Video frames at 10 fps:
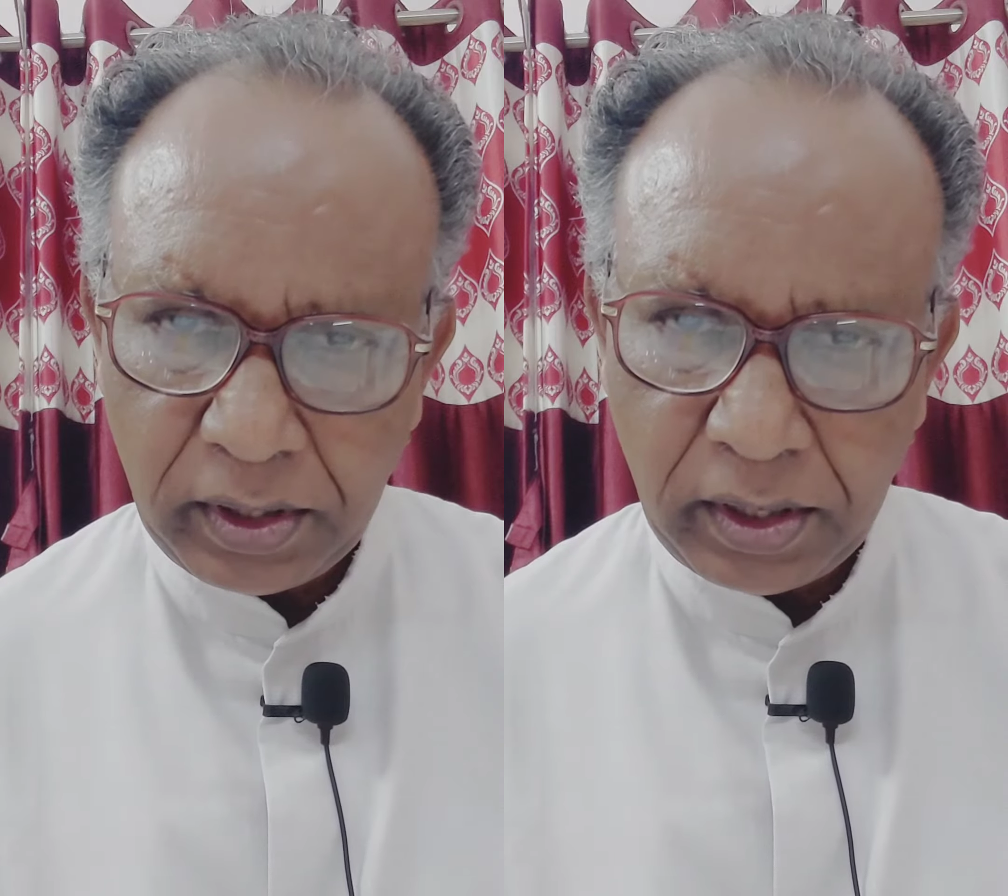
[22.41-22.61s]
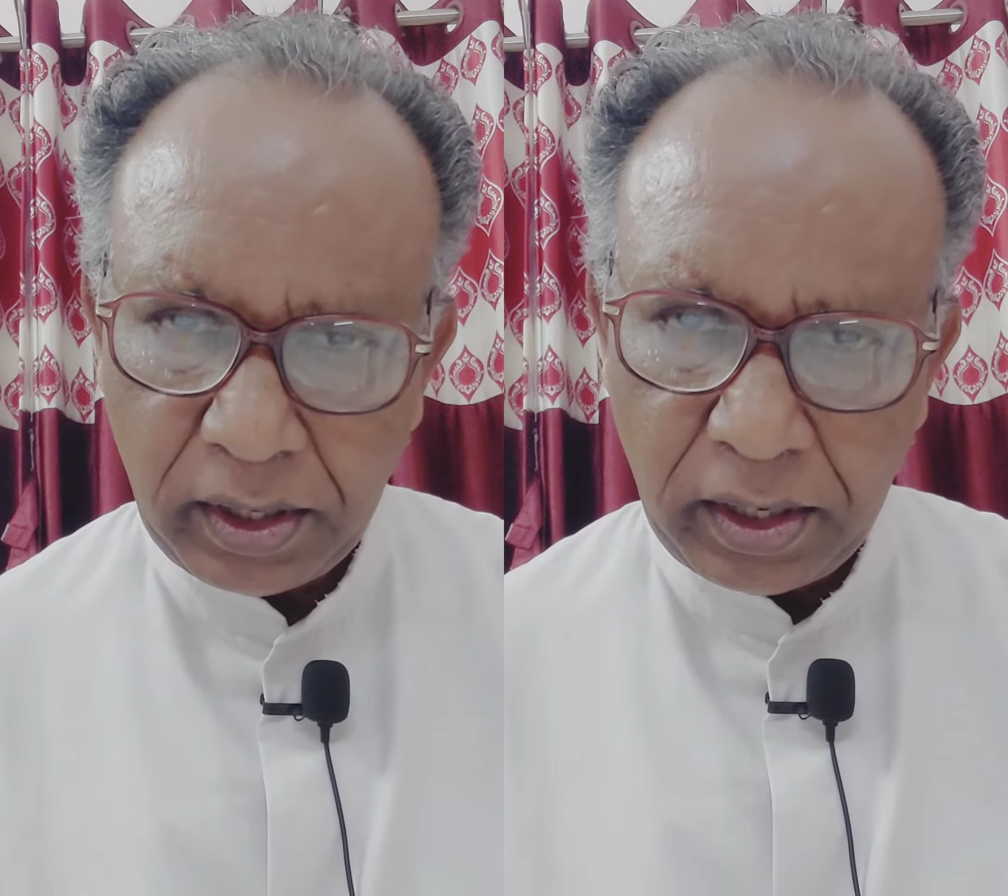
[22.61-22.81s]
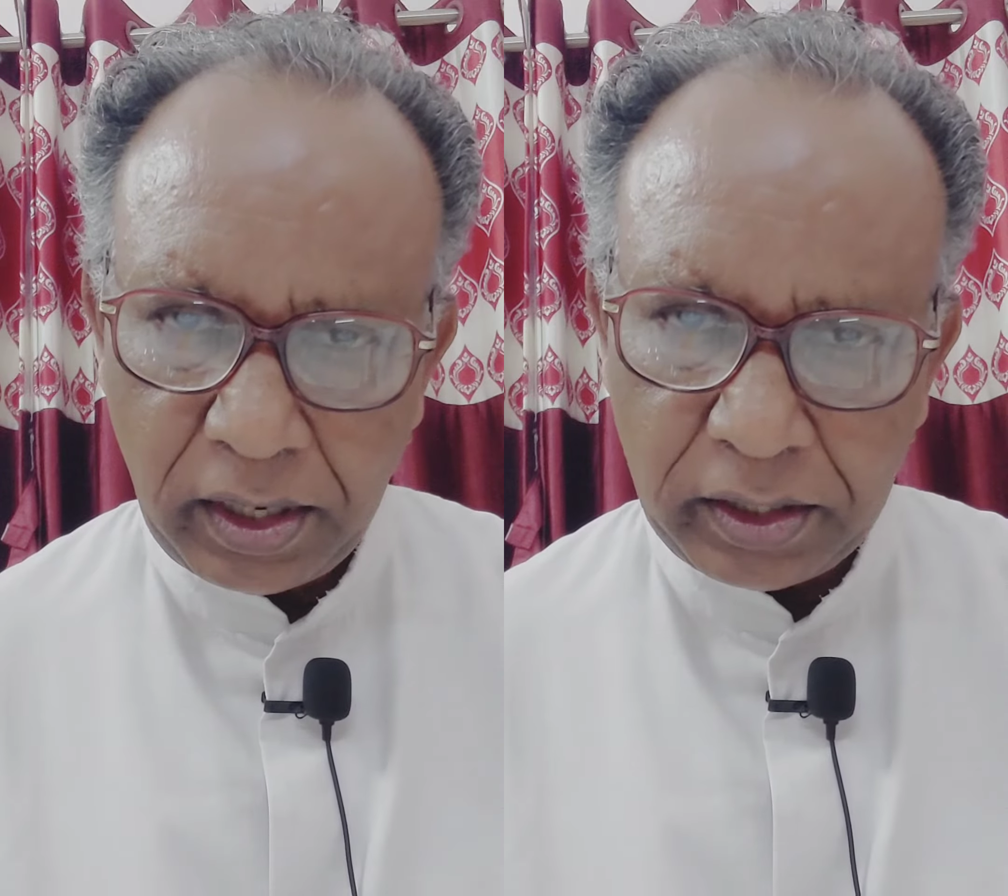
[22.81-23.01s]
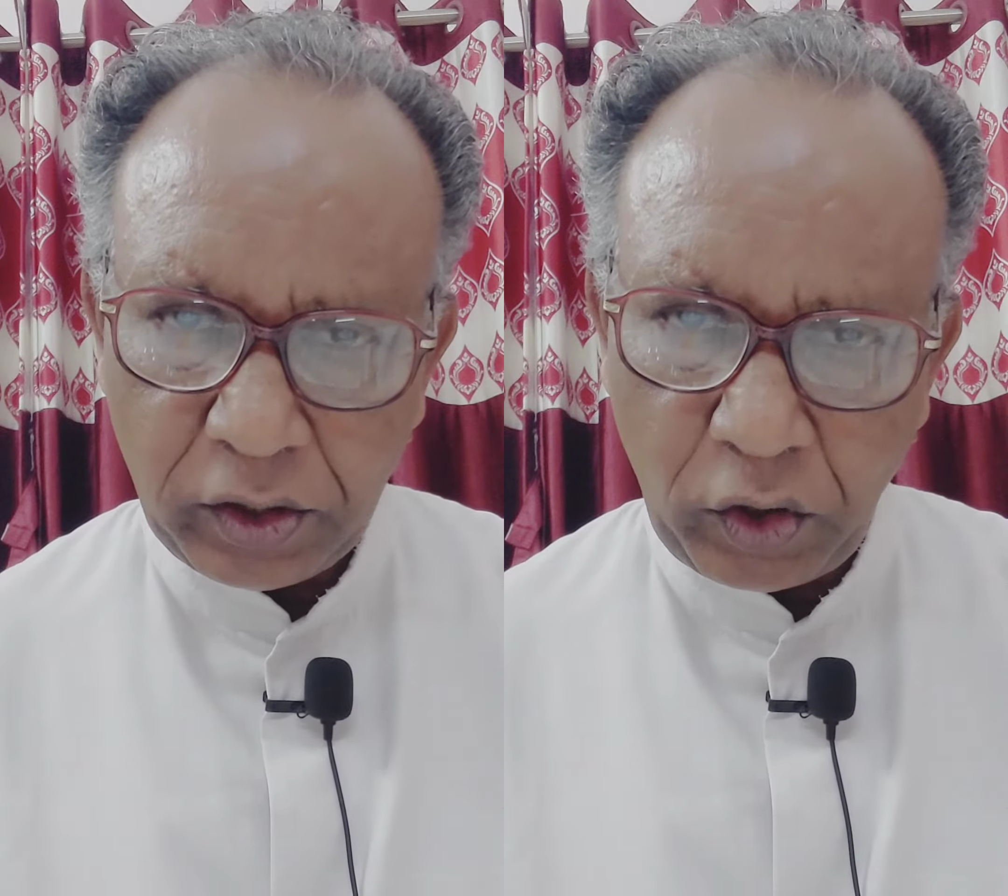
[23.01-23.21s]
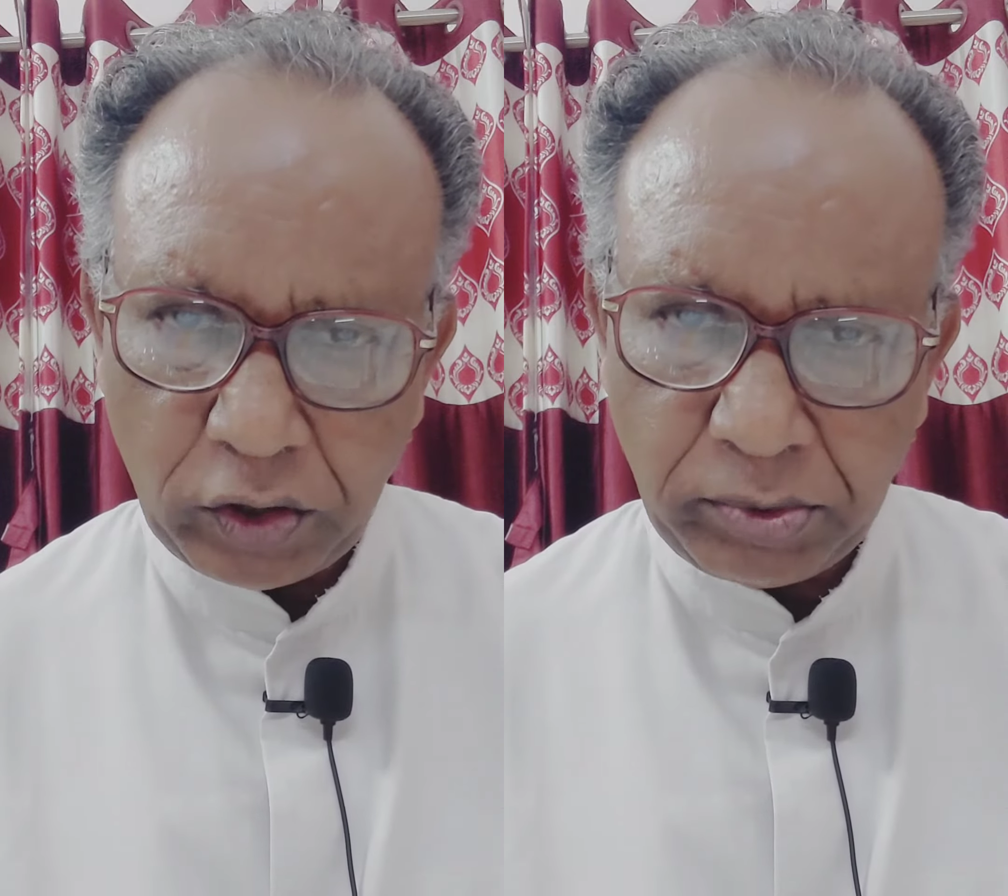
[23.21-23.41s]
In the
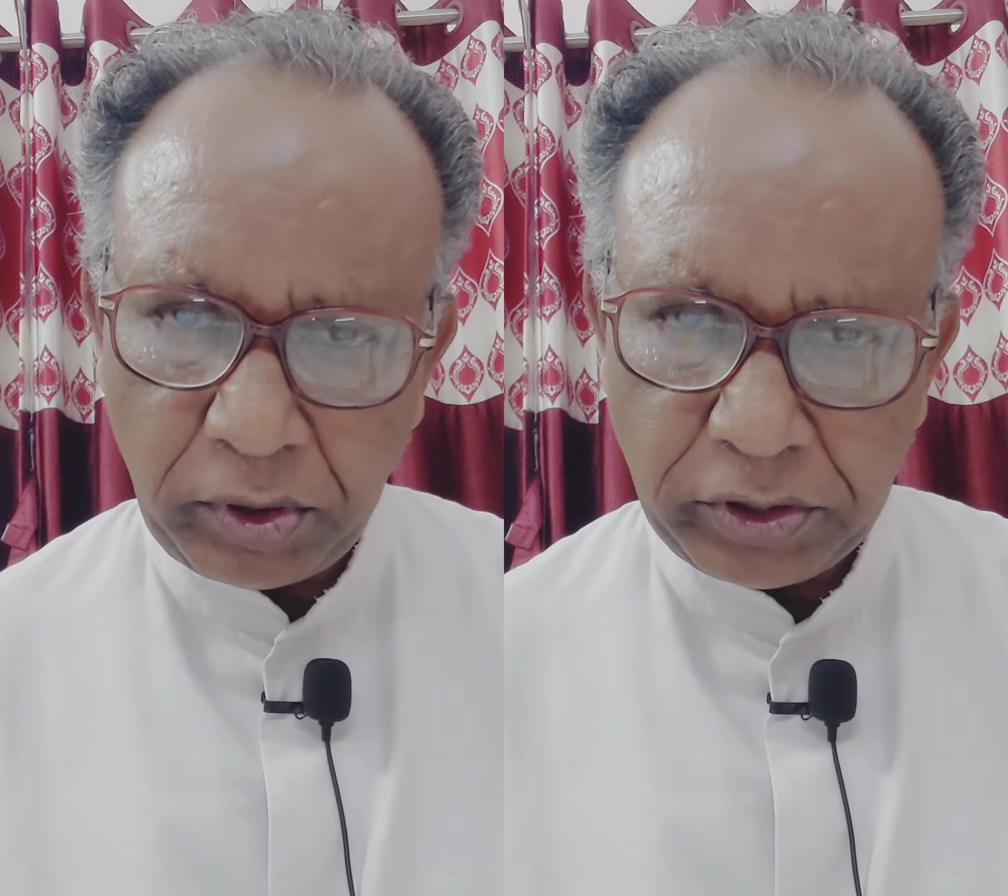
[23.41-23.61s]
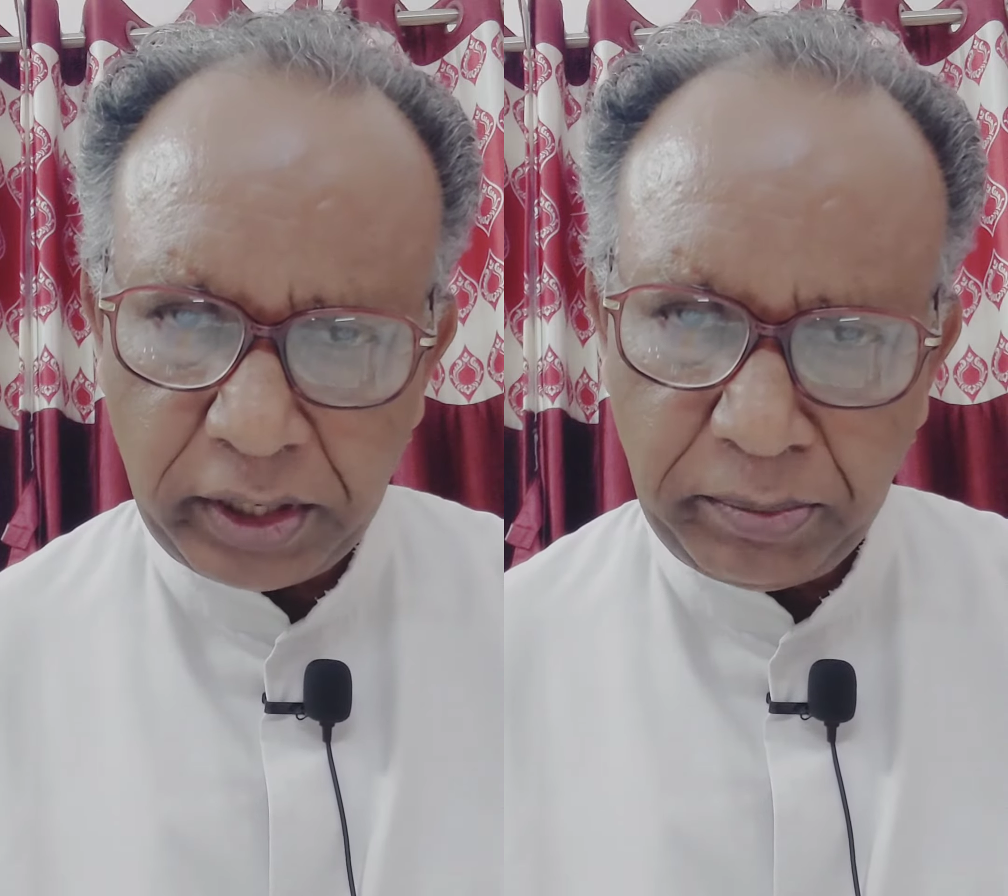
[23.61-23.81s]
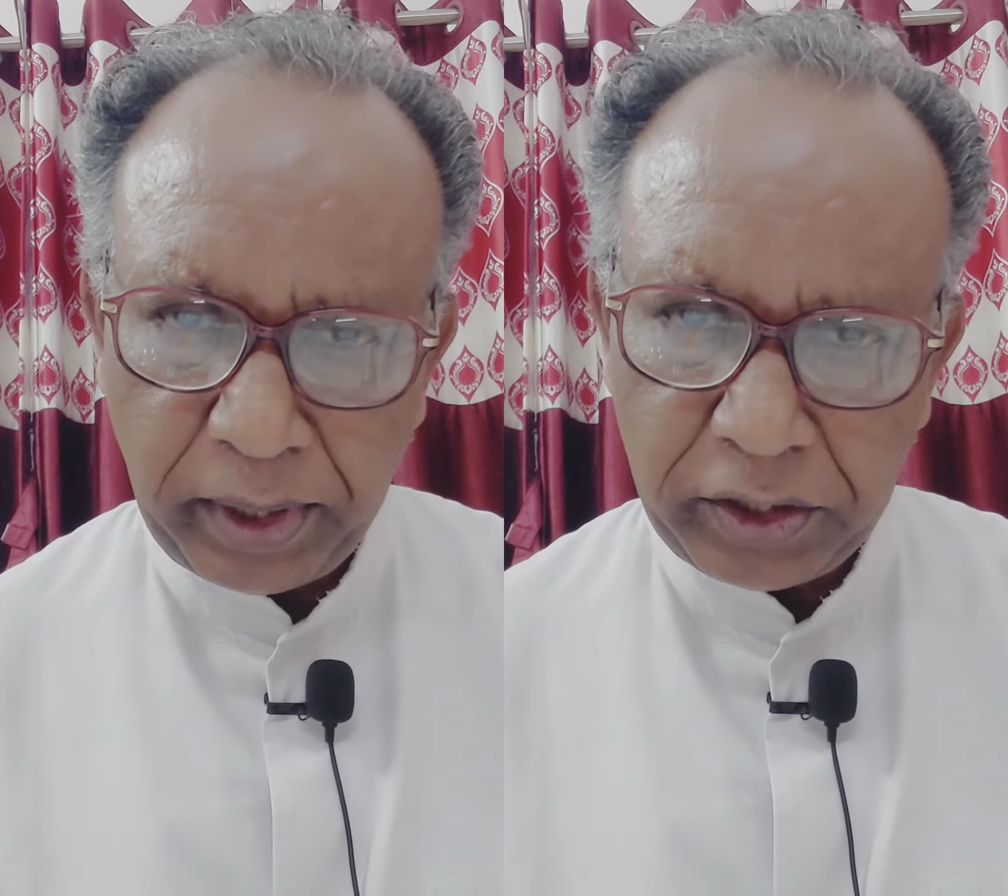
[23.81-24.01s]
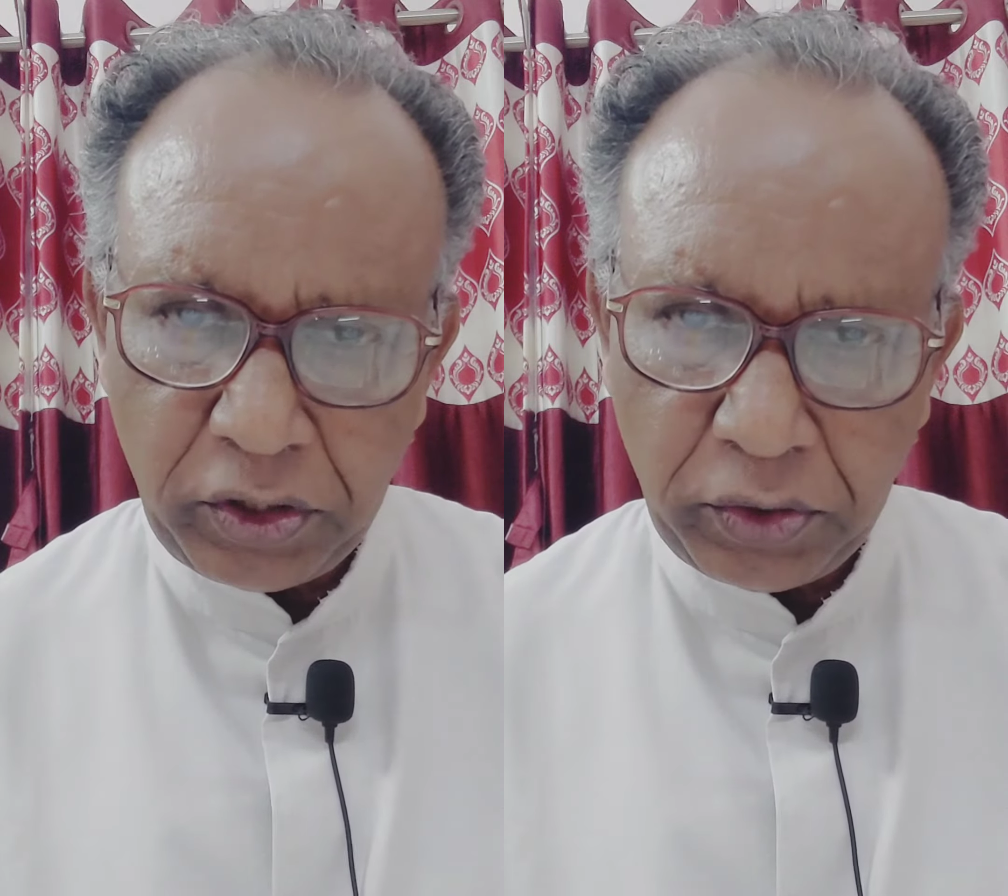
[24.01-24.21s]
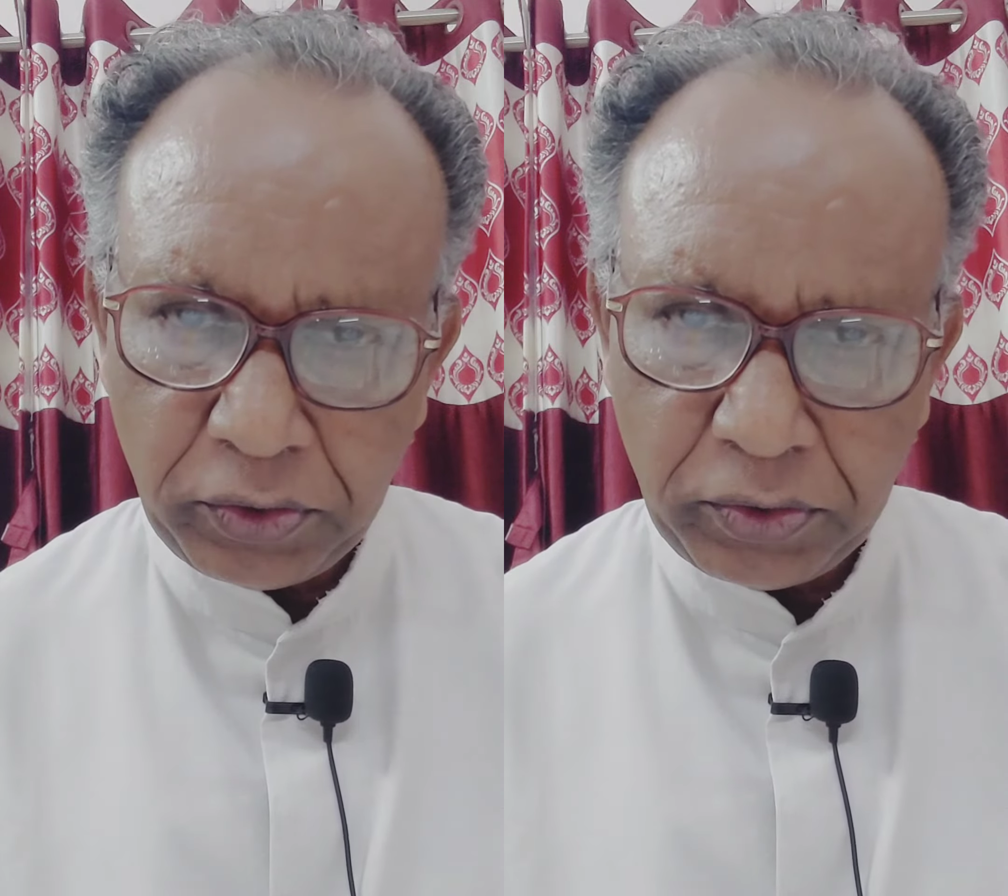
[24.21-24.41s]
Gospel of St.
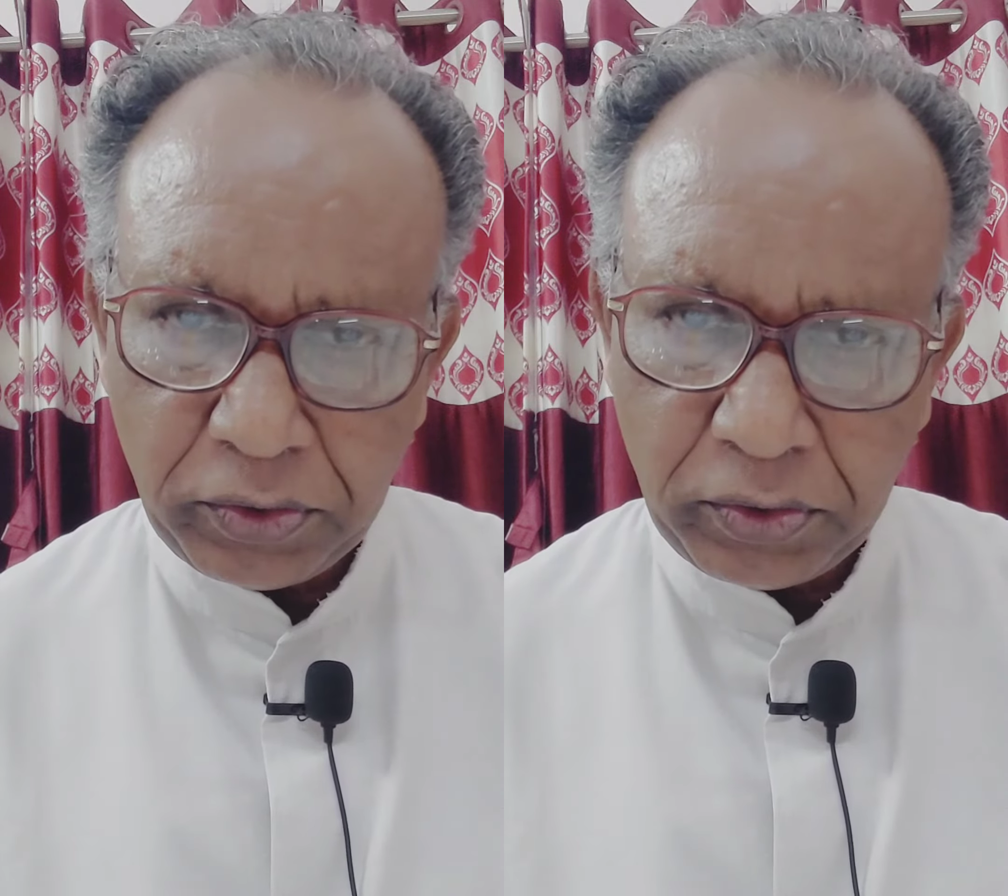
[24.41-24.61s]
Matthew,